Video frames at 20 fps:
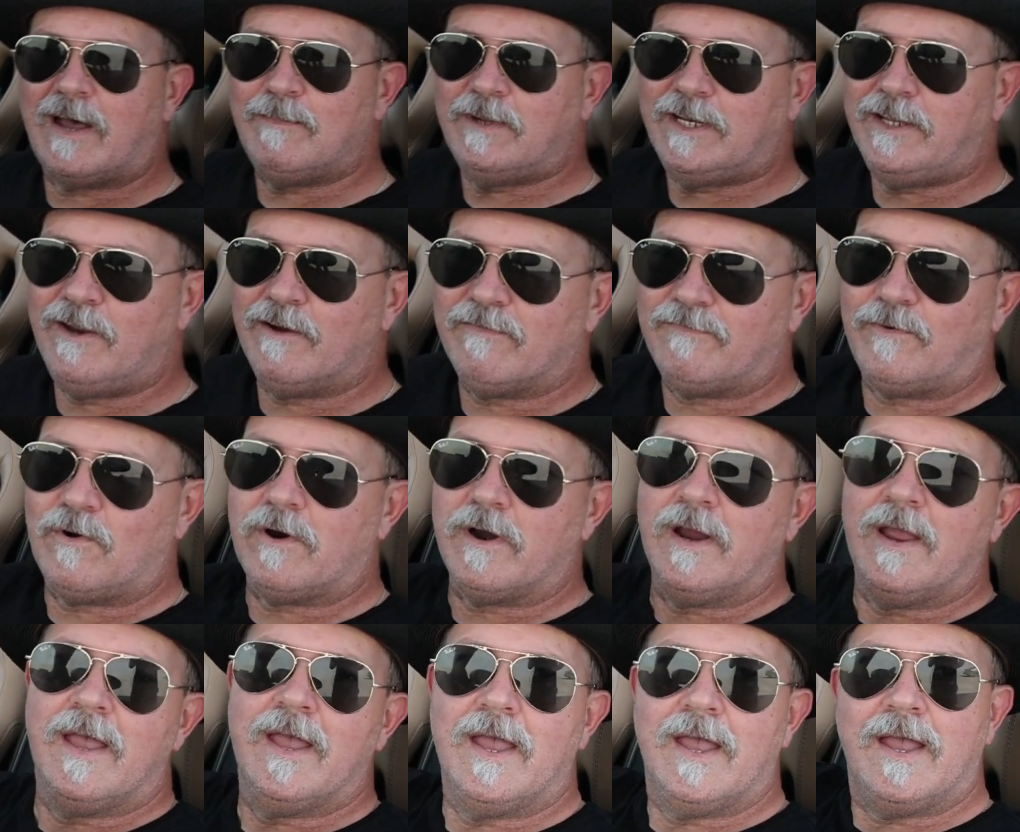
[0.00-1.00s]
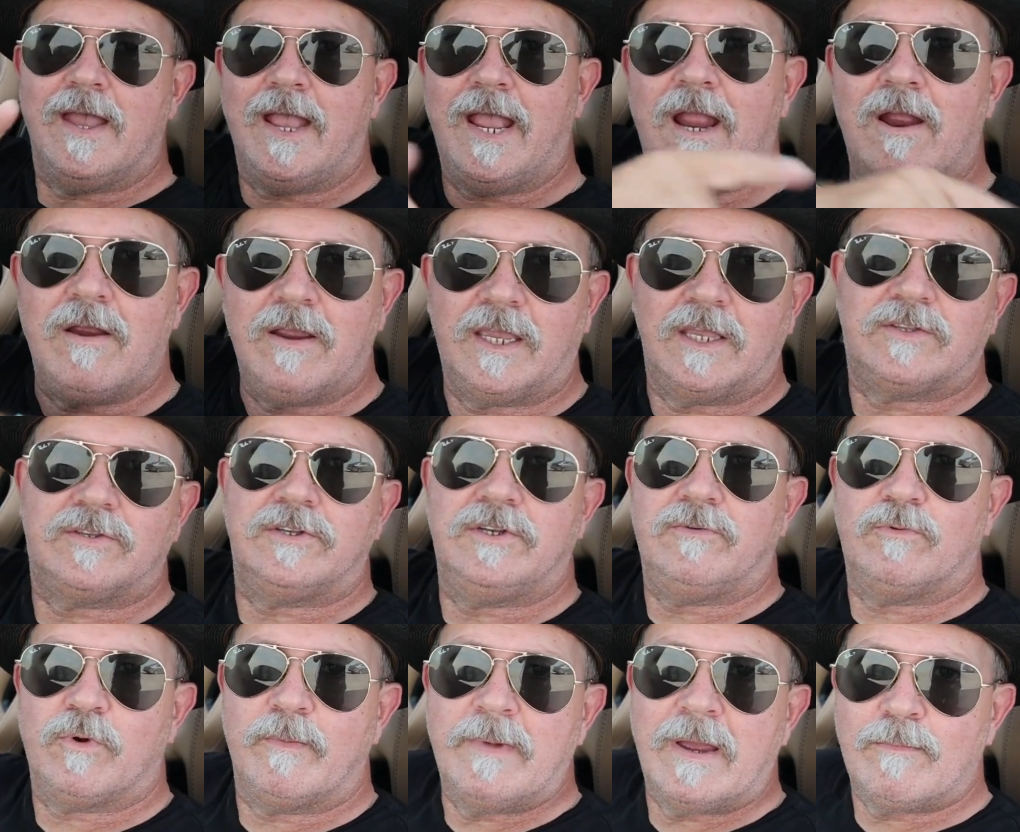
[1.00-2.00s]
I'm in here for. Aaron gets to
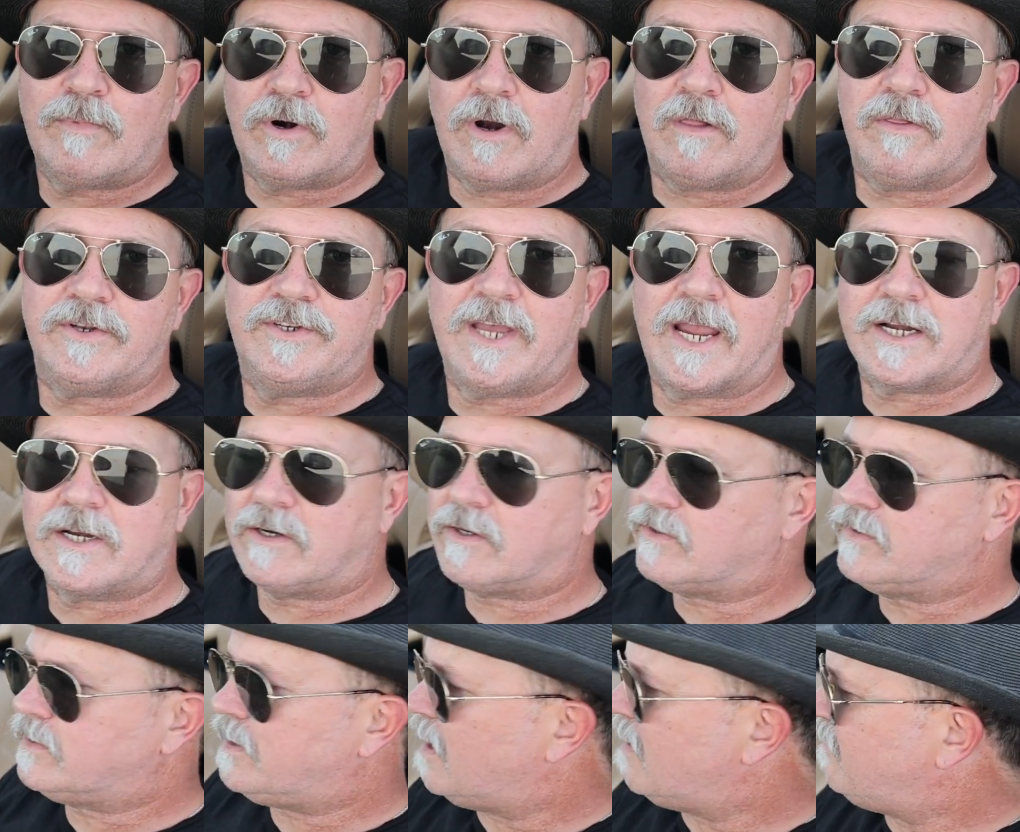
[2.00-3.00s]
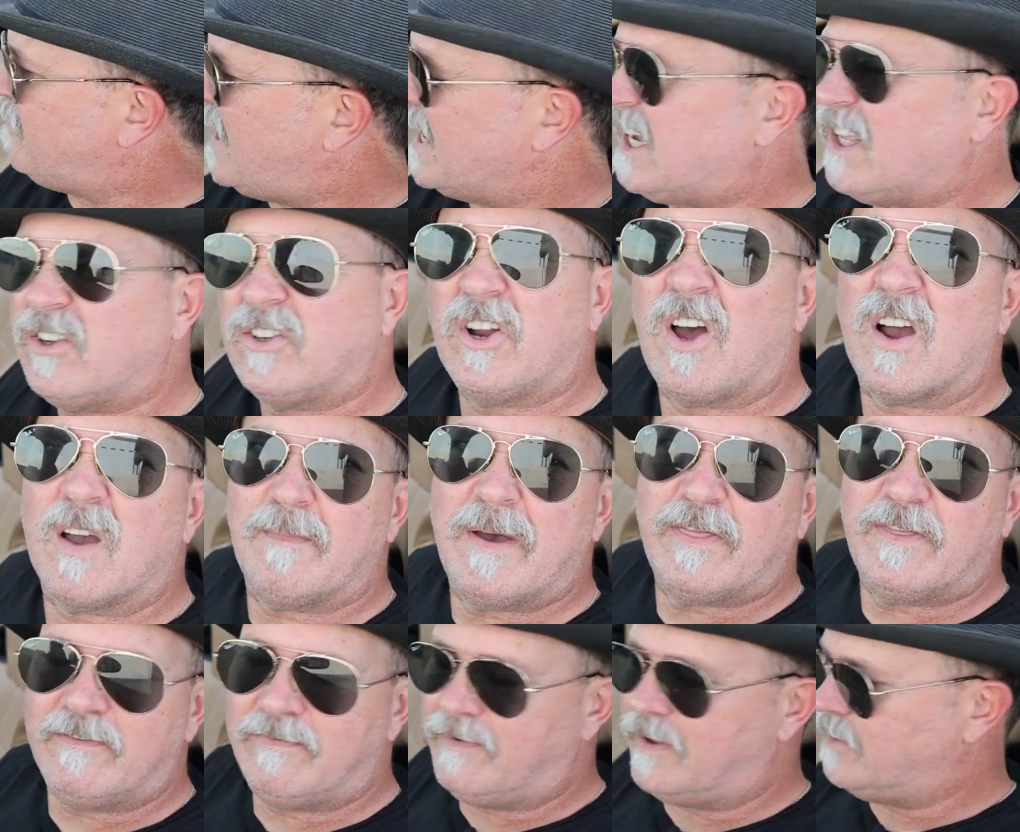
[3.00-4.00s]
remember all the technical stuff. I get to talk
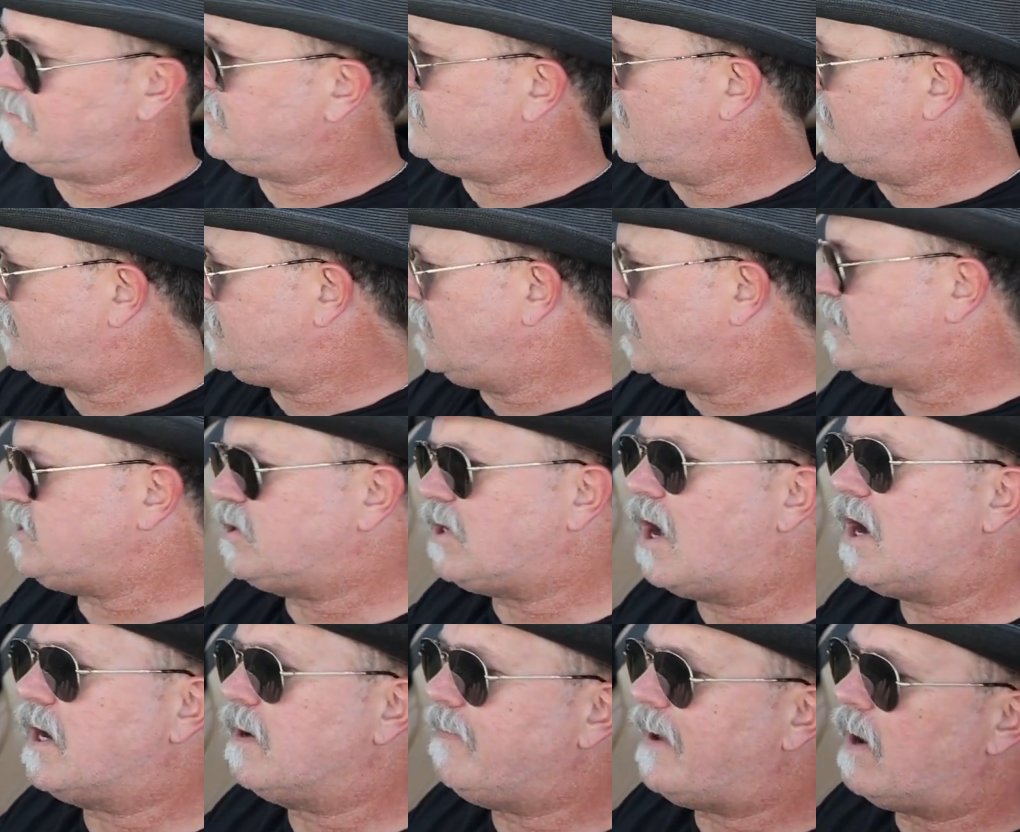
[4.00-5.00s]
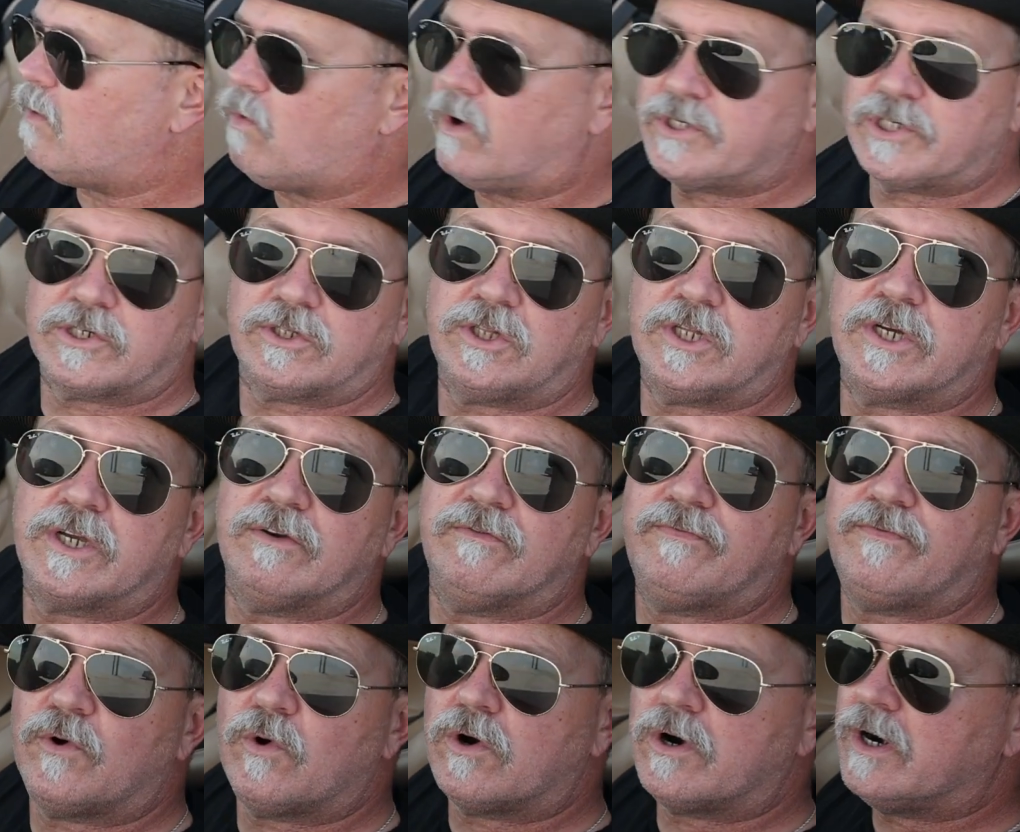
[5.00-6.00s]
about the fun stuff. So let's talk about what you're looking
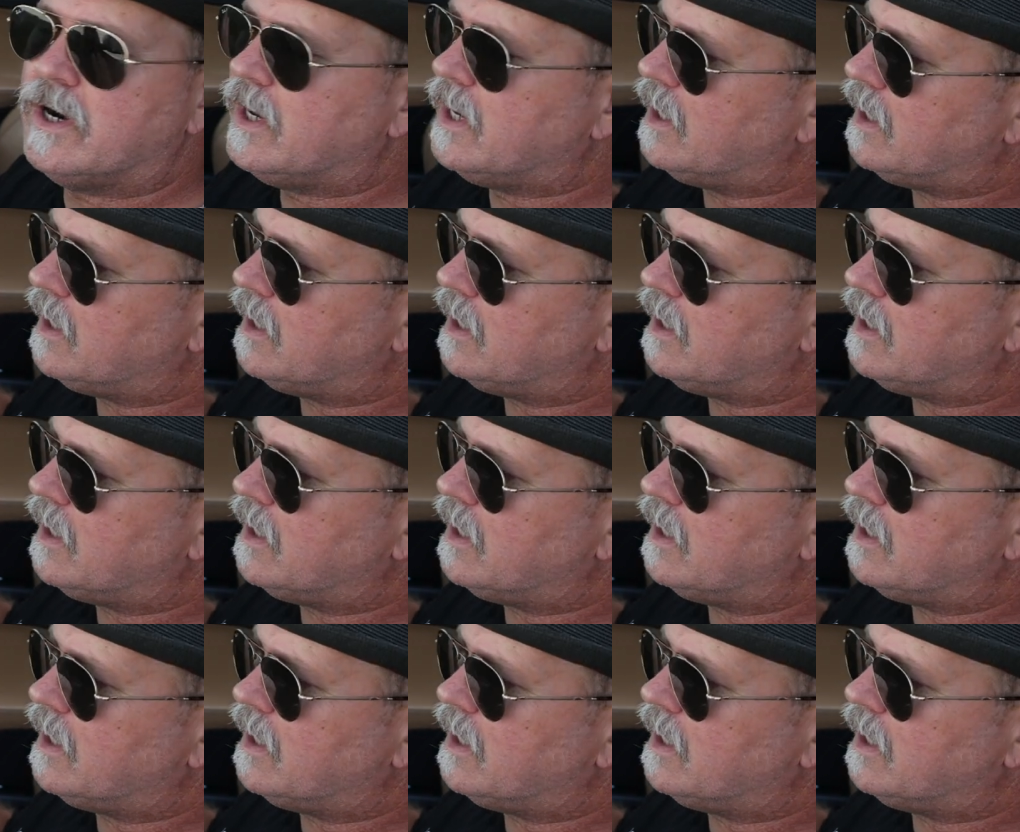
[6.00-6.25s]
for